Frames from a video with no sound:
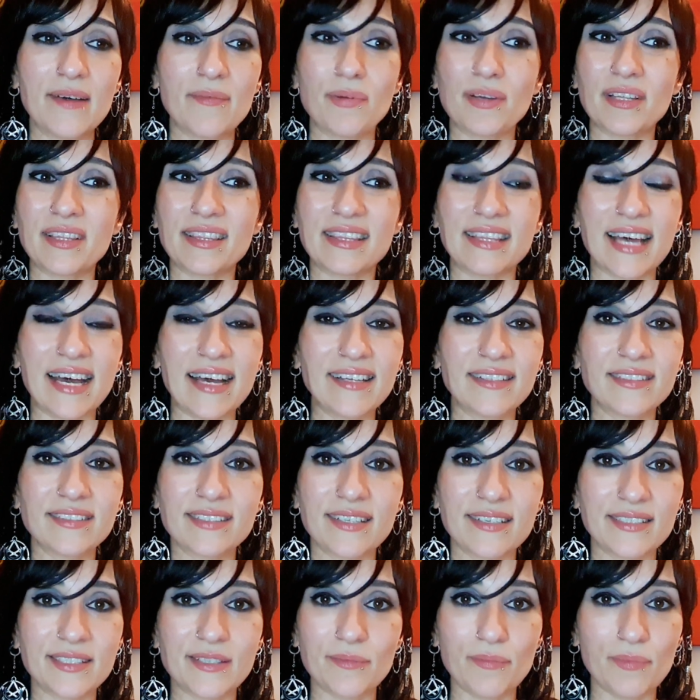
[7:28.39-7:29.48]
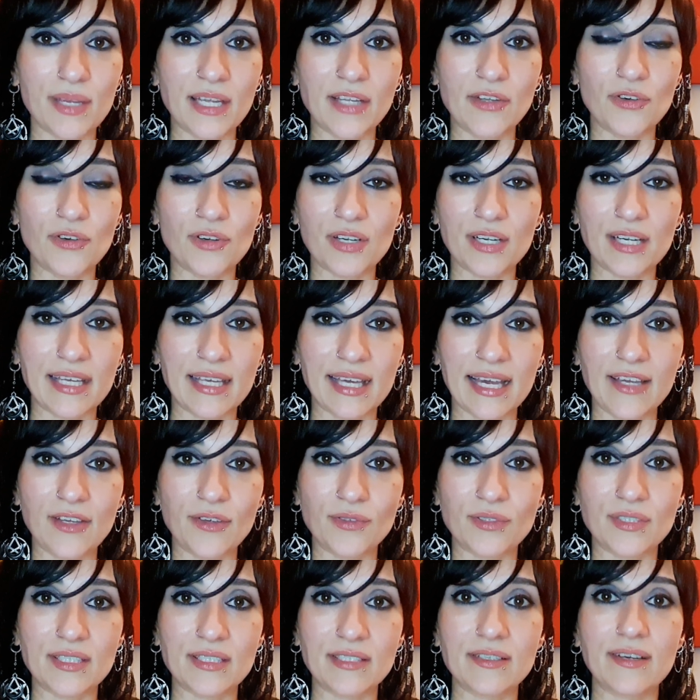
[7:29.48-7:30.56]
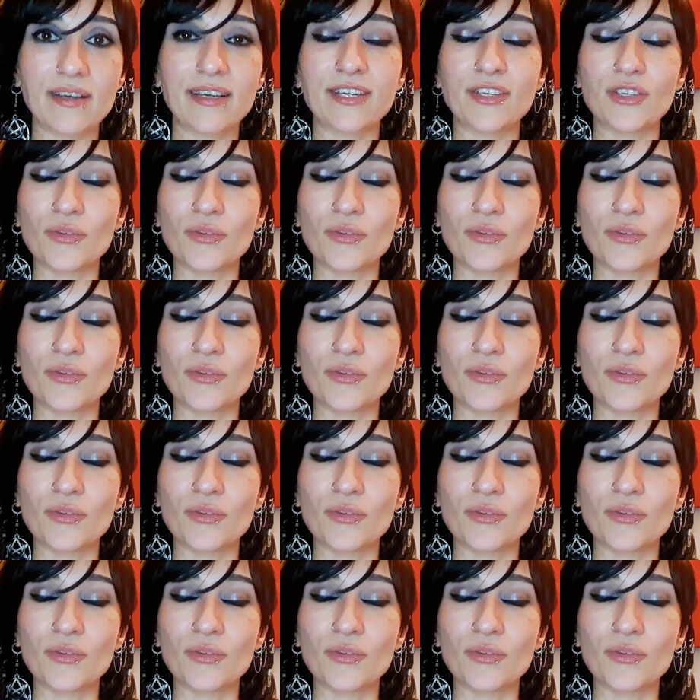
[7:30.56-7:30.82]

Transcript: But that doesn't mean you're going to get your desire.